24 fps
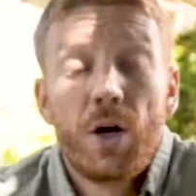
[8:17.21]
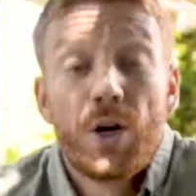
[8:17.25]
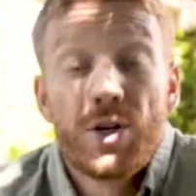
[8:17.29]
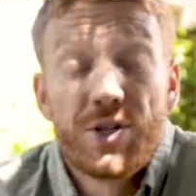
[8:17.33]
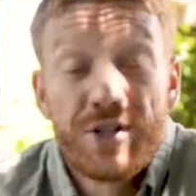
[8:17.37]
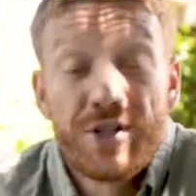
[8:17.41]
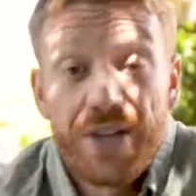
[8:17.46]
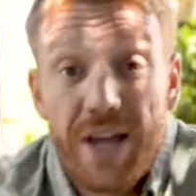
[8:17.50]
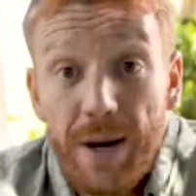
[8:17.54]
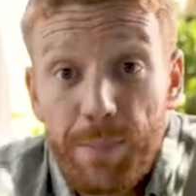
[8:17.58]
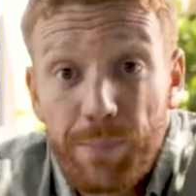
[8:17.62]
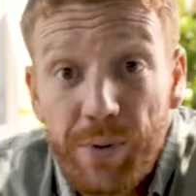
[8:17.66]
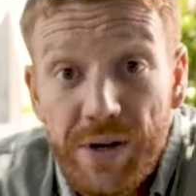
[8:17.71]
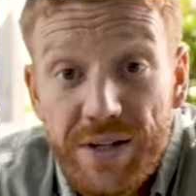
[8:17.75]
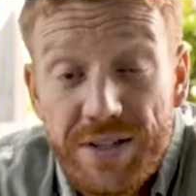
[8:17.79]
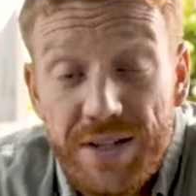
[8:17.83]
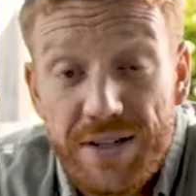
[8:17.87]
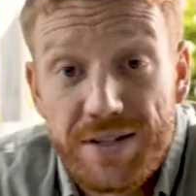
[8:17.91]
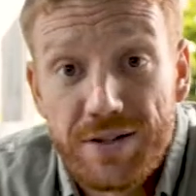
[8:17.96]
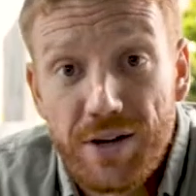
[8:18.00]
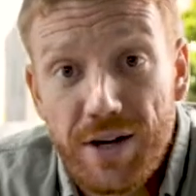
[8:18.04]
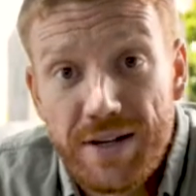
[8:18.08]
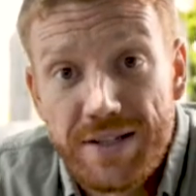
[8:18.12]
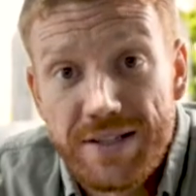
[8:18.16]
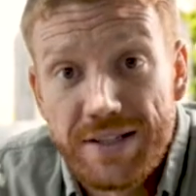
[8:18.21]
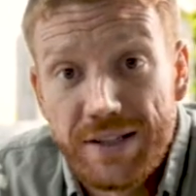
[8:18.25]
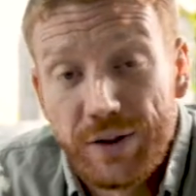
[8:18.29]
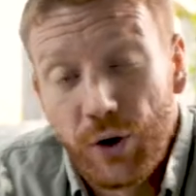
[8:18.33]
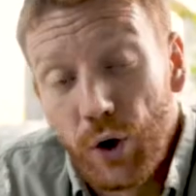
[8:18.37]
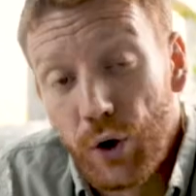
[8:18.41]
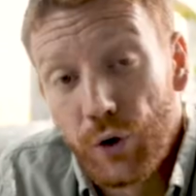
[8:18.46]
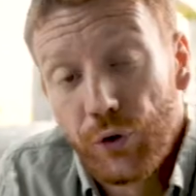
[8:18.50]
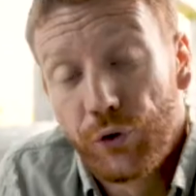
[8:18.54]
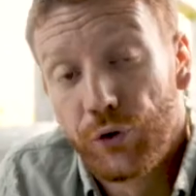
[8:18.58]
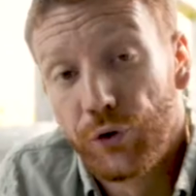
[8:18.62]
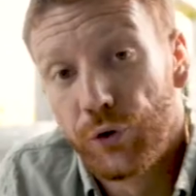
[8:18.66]
So that brings us nicely
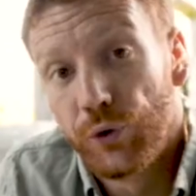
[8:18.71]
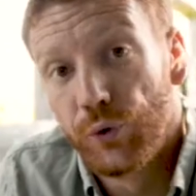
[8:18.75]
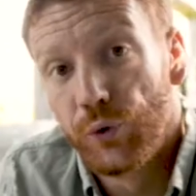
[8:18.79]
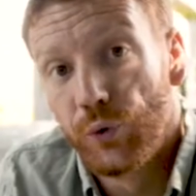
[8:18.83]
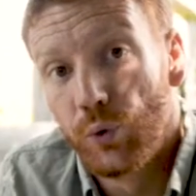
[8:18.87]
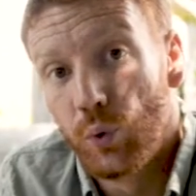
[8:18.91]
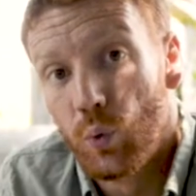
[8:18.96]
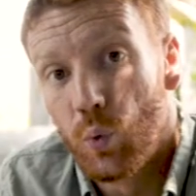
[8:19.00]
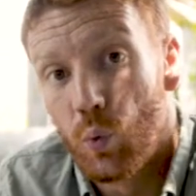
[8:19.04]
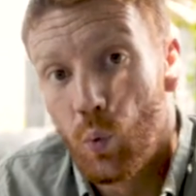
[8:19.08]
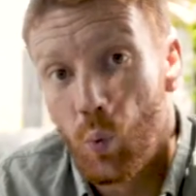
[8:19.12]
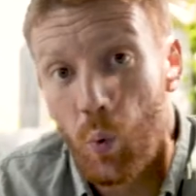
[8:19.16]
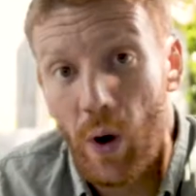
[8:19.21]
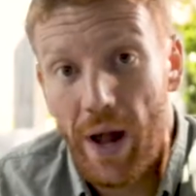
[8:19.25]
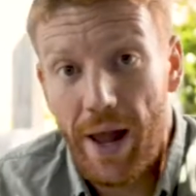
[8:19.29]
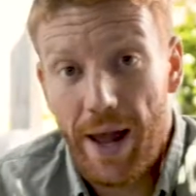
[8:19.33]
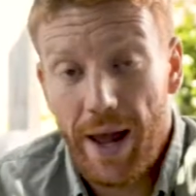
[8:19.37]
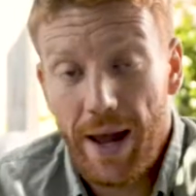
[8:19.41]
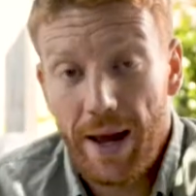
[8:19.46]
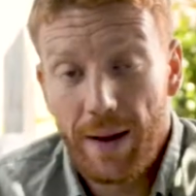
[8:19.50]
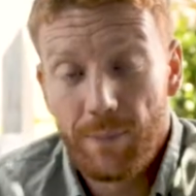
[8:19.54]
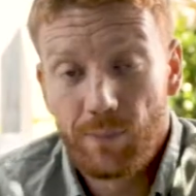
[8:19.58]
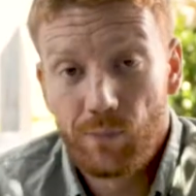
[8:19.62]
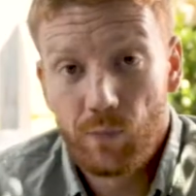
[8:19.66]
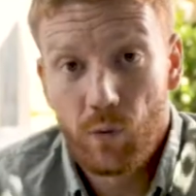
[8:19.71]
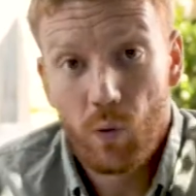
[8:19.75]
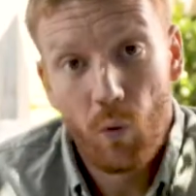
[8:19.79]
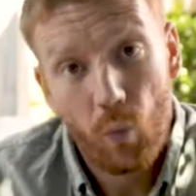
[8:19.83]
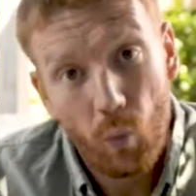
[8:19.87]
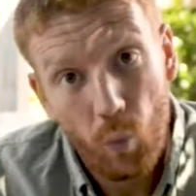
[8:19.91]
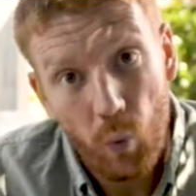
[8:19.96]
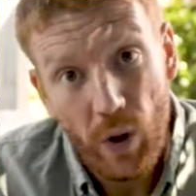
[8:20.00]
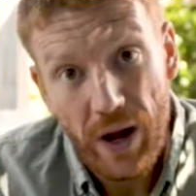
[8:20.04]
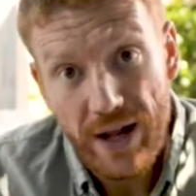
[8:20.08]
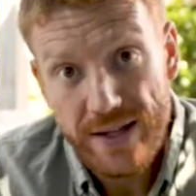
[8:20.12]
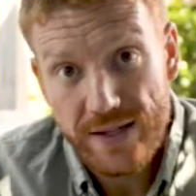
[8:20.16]
on to where
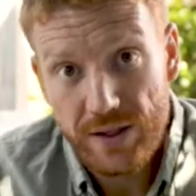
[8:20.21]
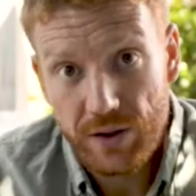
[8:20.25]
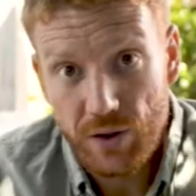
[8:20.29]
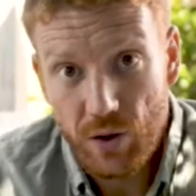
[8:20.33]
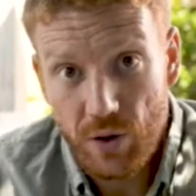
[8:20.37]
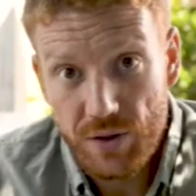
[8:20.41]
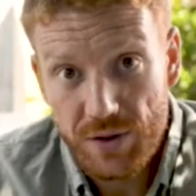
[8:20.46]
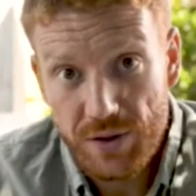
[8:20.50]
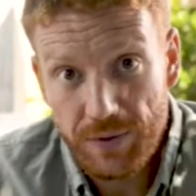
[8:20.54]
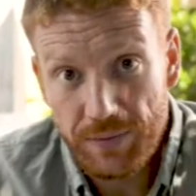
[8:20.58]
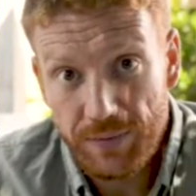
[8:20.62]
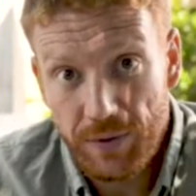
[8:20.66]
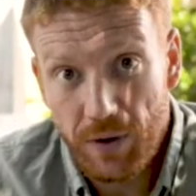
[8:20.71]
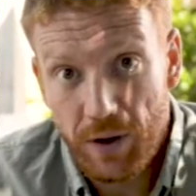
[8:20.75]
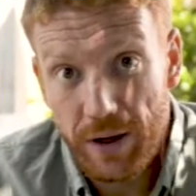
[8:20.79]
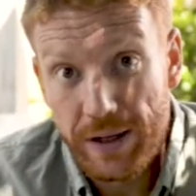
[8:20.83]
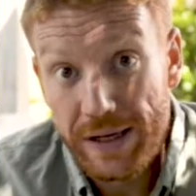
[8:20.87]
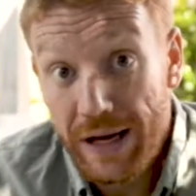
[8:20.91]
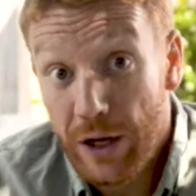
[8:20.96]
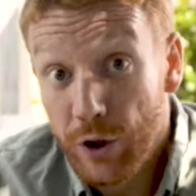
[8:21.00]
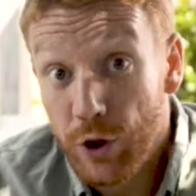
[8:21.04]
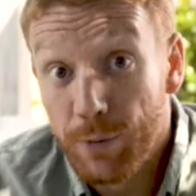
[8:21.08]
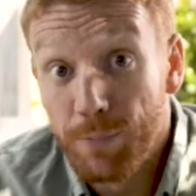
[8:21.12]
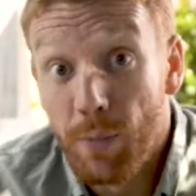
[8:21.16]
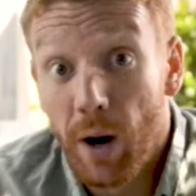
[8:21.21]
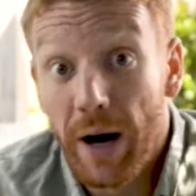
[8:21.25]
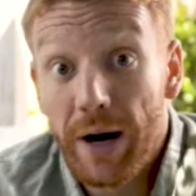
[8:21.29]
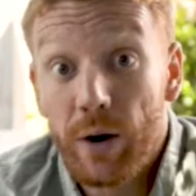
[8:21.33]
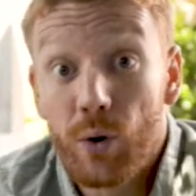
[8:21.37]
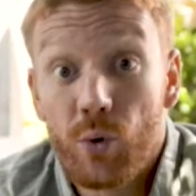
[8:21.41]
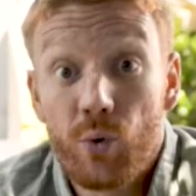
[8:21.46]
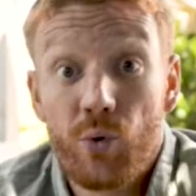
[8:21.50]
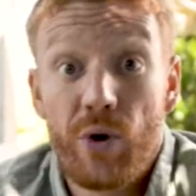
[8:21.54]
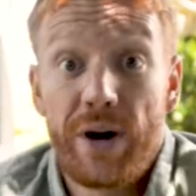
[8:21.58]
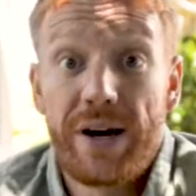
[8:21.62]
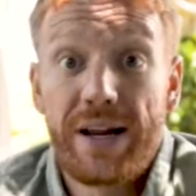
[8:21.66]
where to go on safari. Now you might
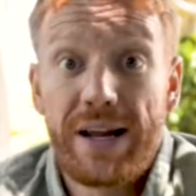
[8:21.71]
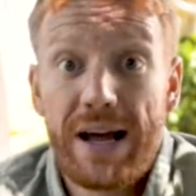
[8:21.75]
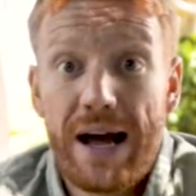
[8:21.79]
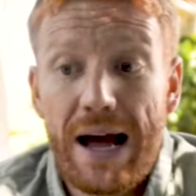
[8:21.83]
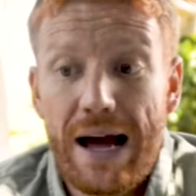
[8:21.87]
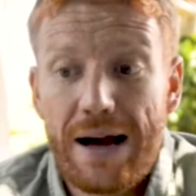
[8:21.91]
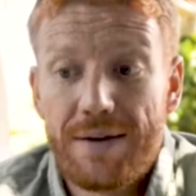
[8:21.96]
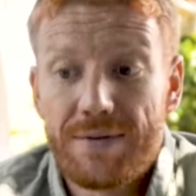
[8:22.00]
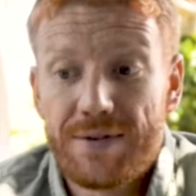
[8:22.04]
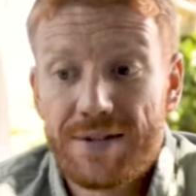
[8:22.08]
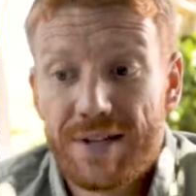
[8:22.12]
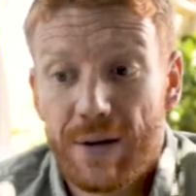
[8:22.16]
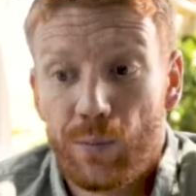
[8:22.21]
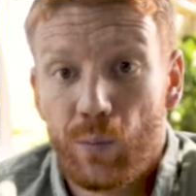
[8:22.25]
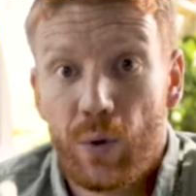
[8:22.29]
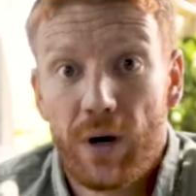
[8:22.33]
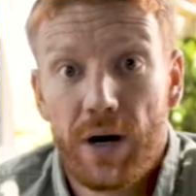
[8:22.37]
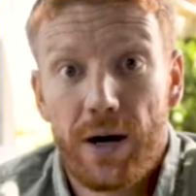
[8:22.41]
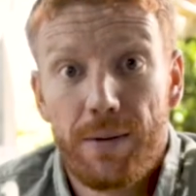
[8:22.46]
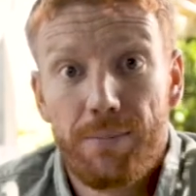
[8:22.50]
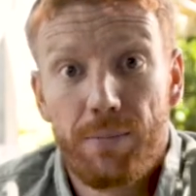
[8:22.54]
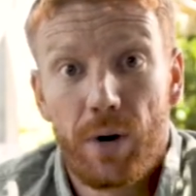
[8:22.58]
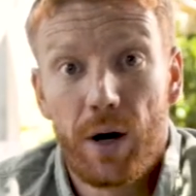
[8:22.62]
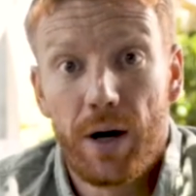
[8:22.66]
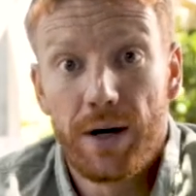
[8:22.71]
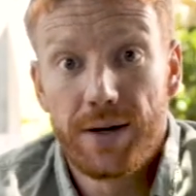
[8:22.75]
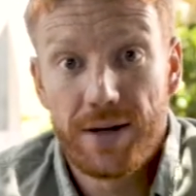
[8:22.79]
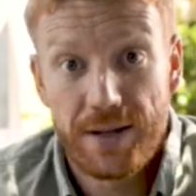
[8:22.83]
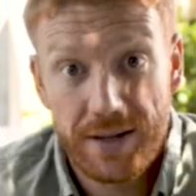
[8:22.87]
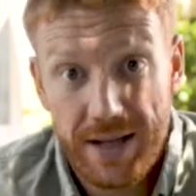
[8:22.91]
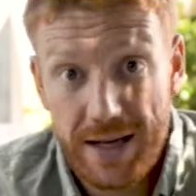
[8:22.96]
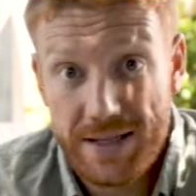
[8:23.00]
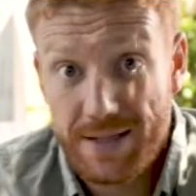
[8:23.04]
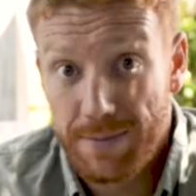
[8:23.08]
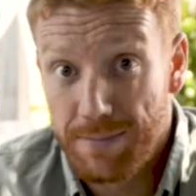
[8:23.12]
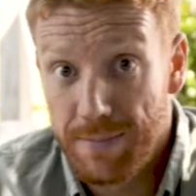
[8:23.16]
already have somewhere in mind
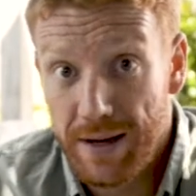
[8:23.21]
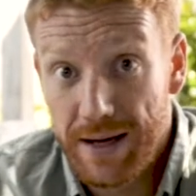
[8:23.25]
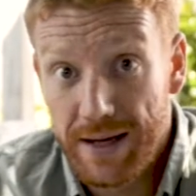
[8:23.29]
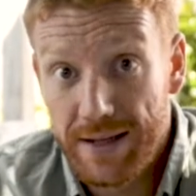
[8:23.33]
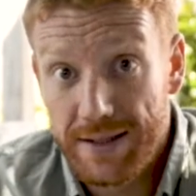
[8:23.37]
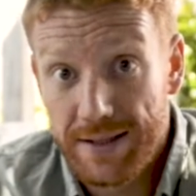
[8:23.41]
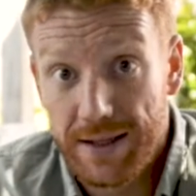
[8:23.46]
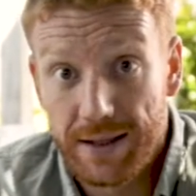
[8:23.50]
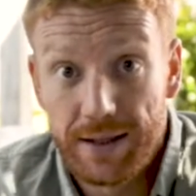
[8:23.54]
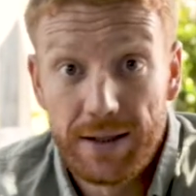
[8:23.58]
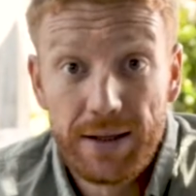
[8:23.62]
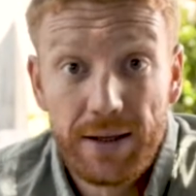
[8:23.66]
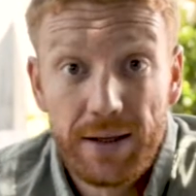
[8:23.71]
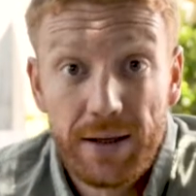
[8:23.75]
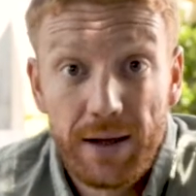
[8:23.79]
and that's amazing.